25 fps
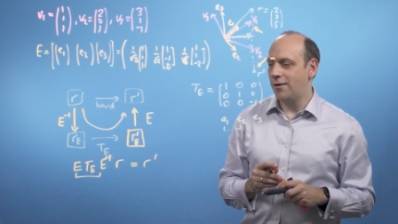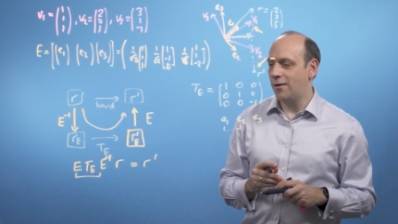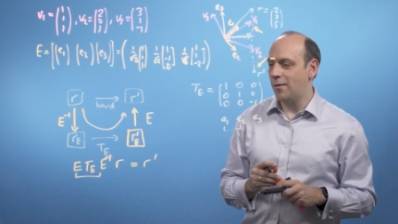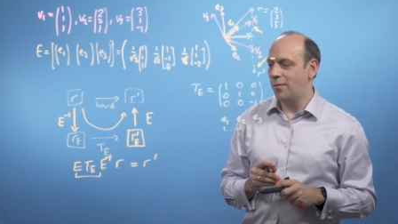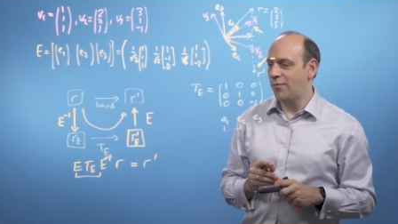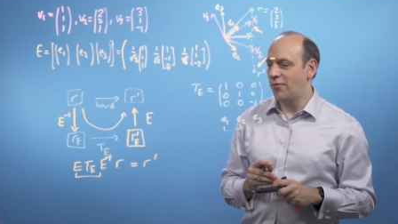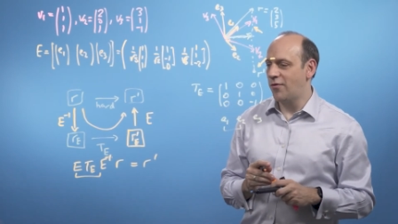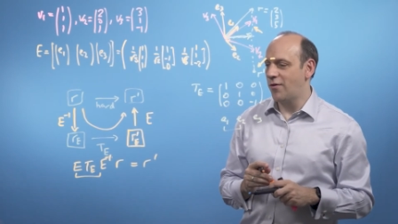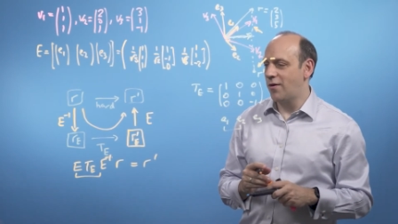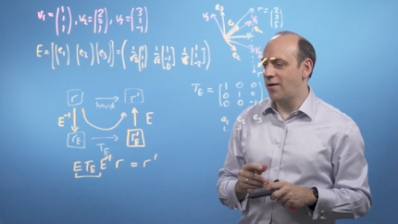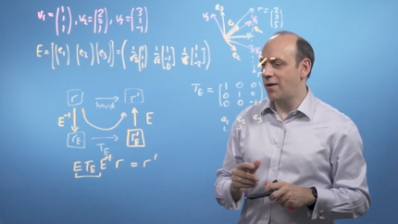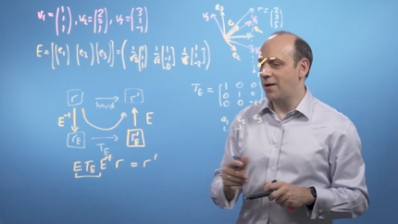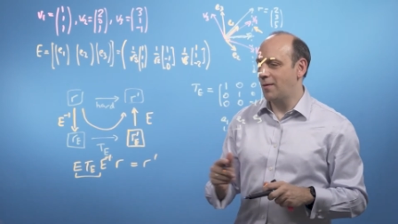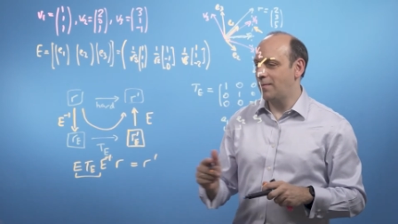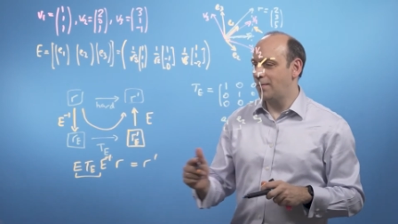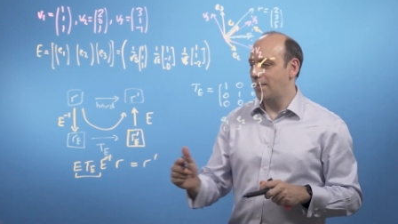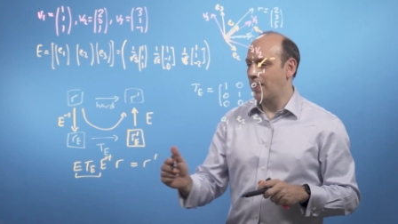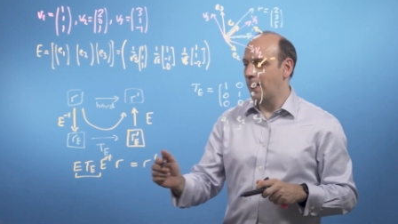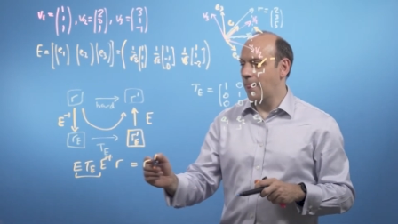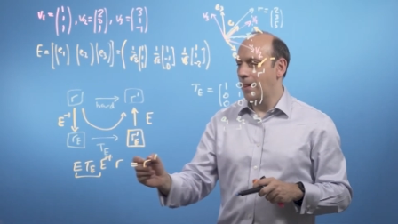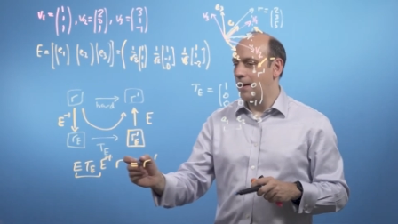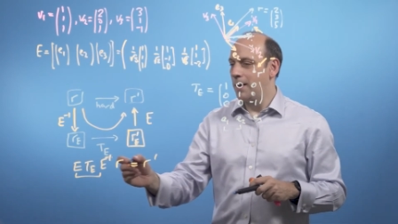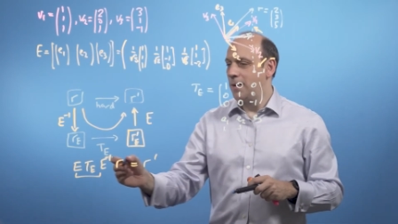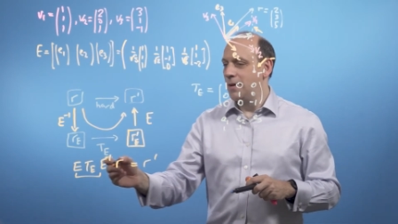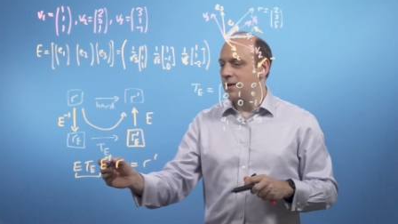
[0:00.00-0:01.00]
R prime.
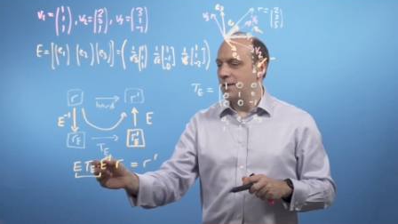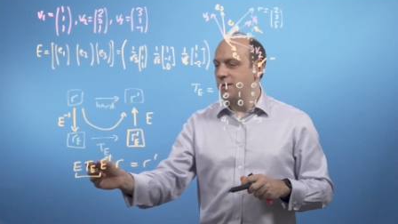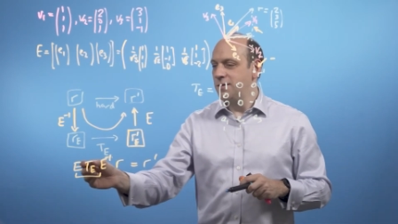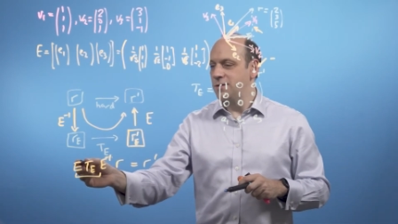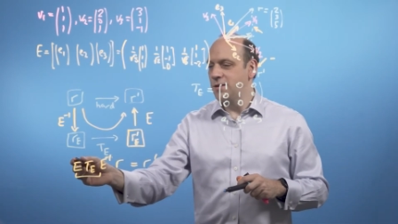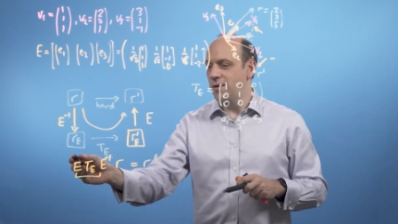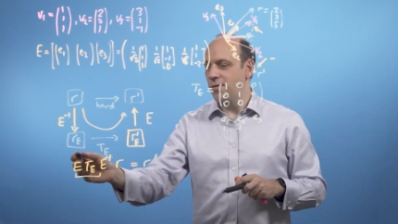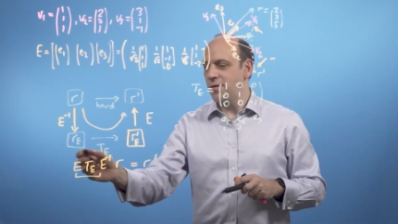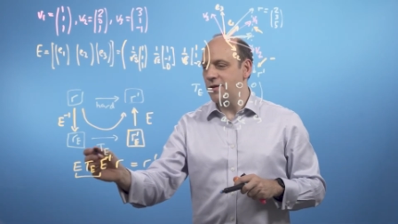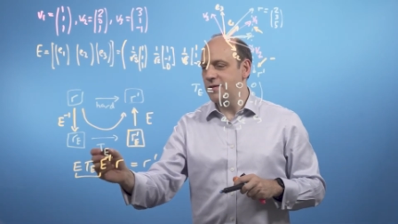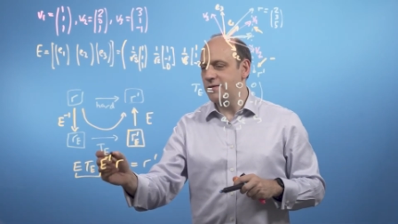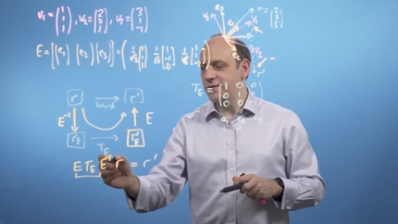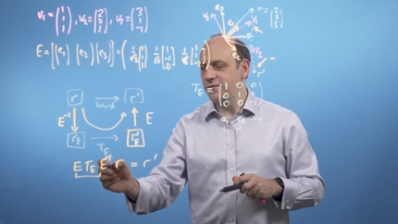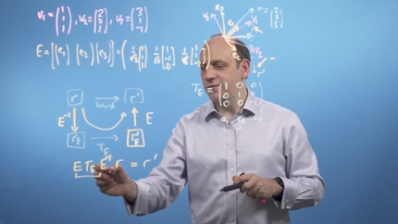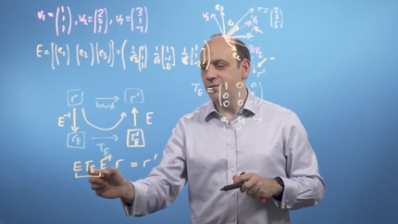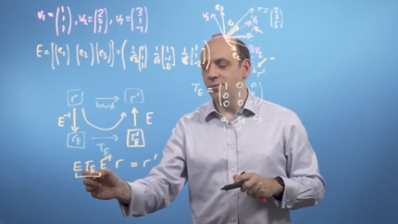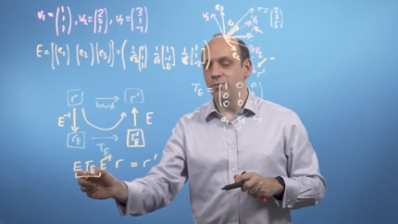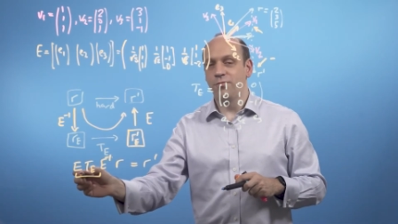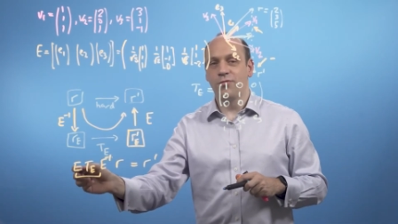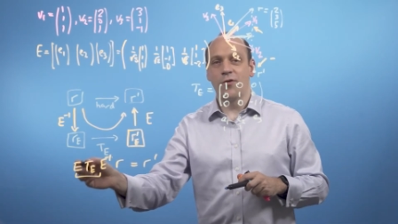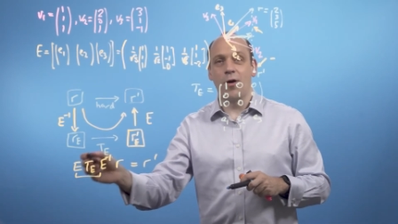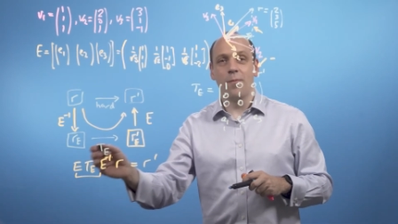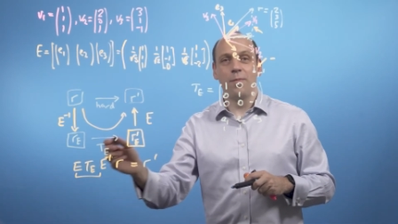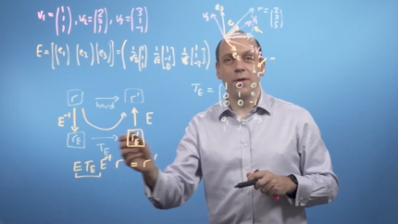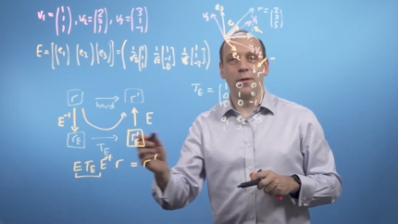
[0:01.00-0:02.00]
So this
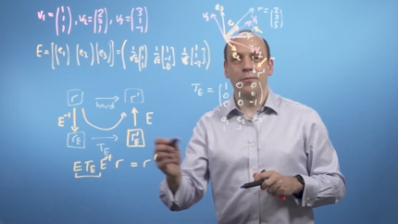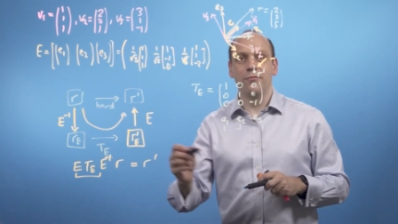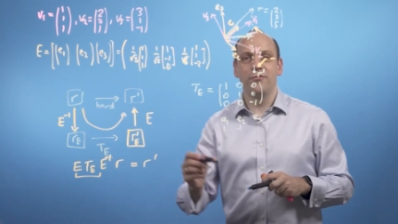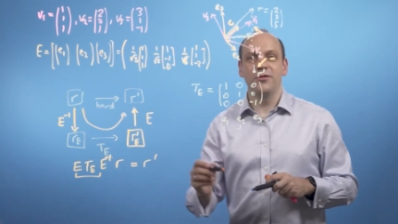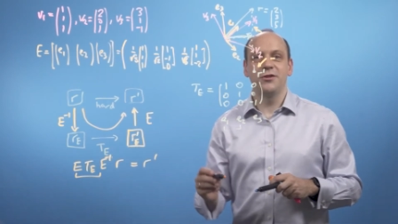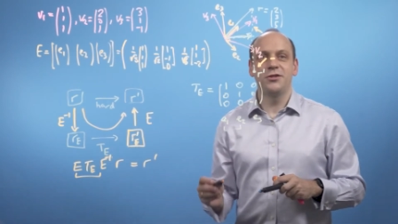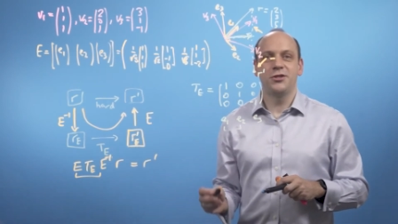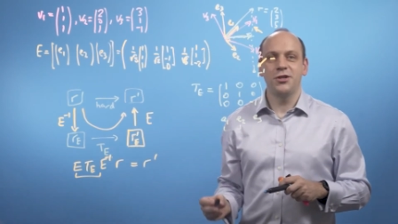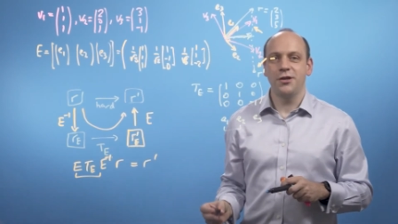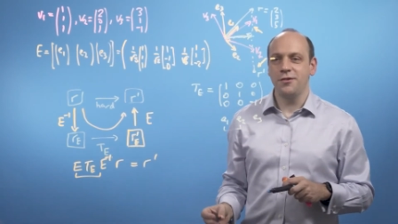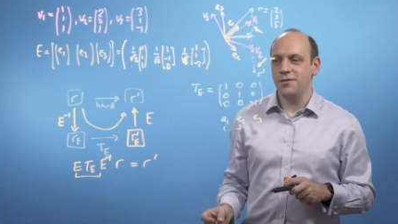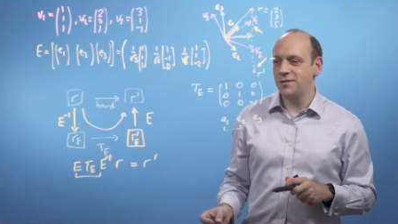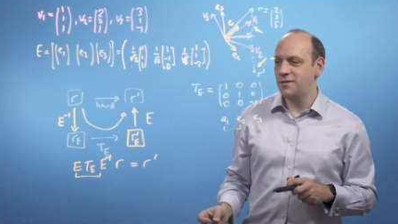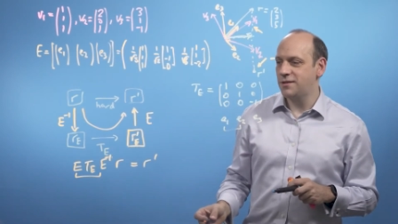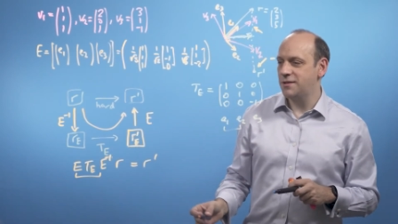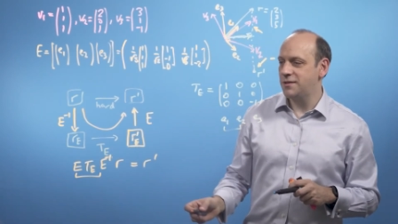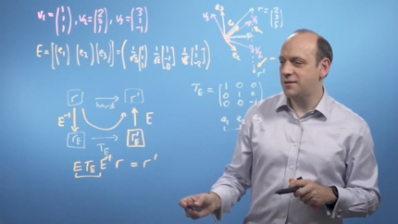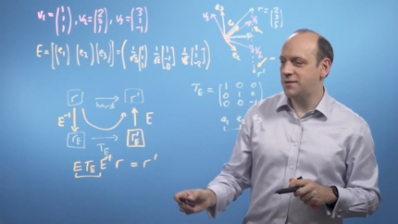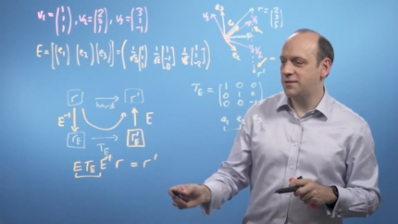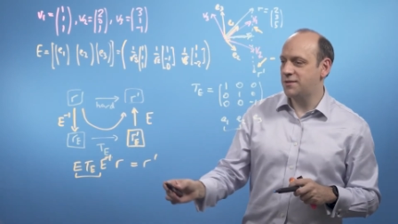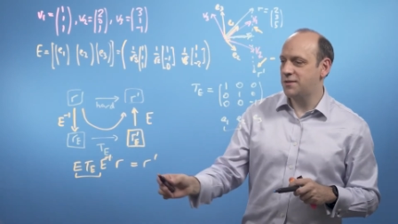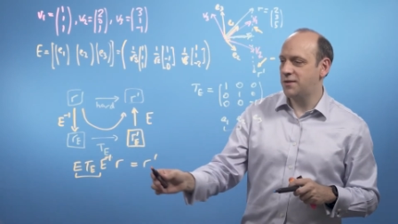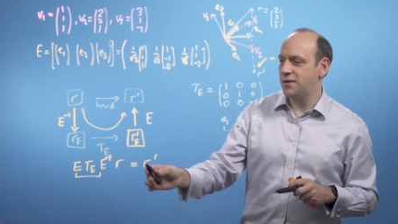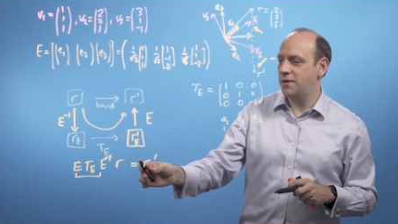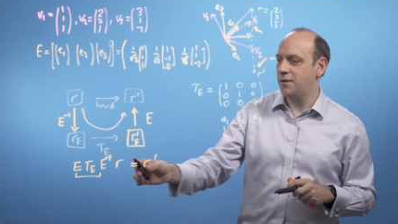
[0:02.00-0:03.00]
problem
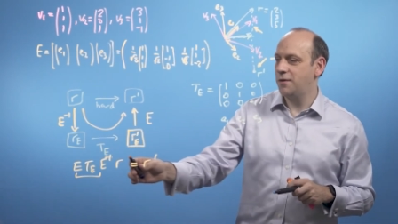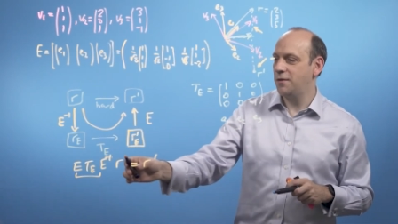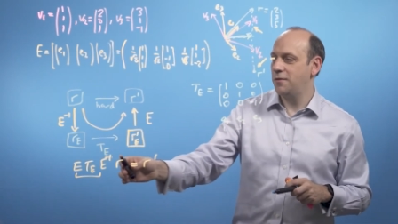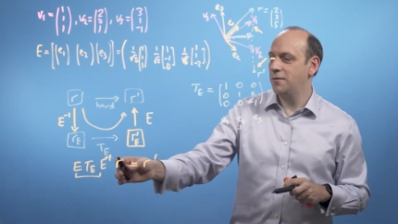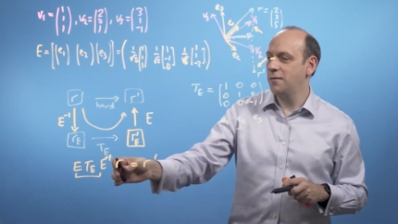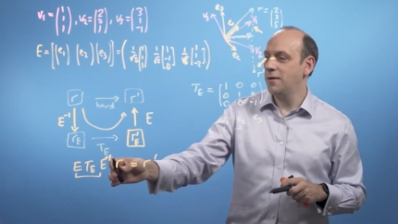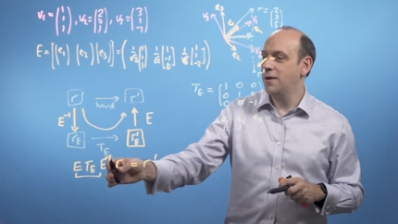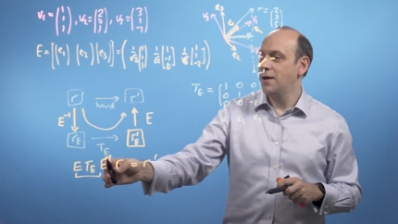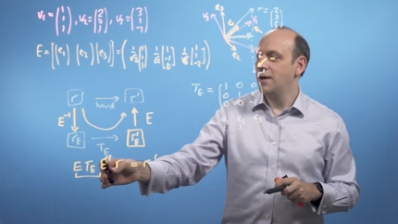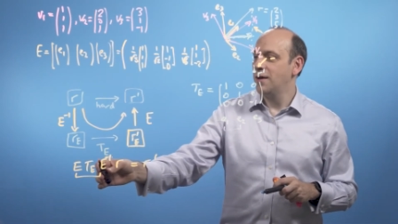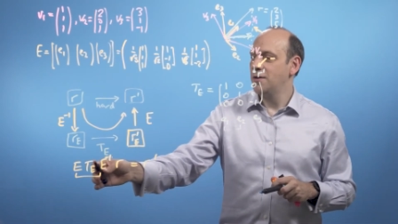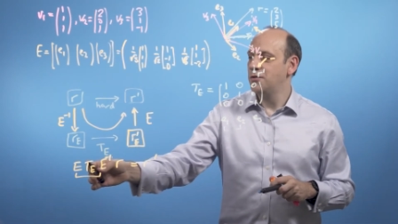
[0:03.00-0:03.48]
reduces to